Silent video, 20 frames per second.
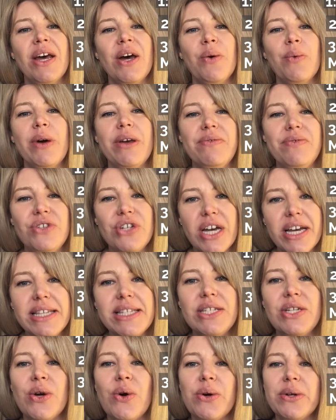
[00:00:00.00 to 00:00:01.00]
We've
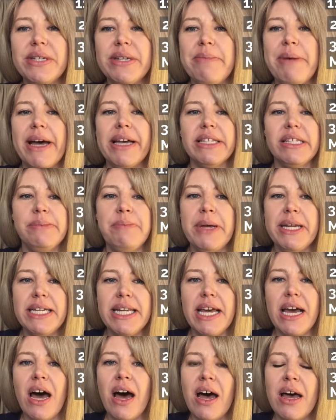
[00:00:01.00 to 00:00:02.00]
just talked about
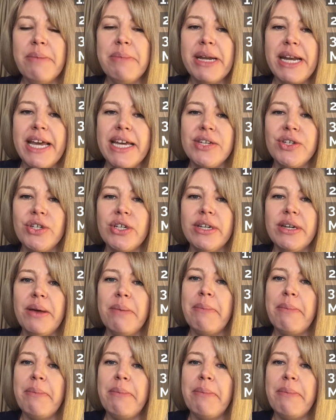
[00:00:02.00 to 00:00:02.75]
spending hibernation,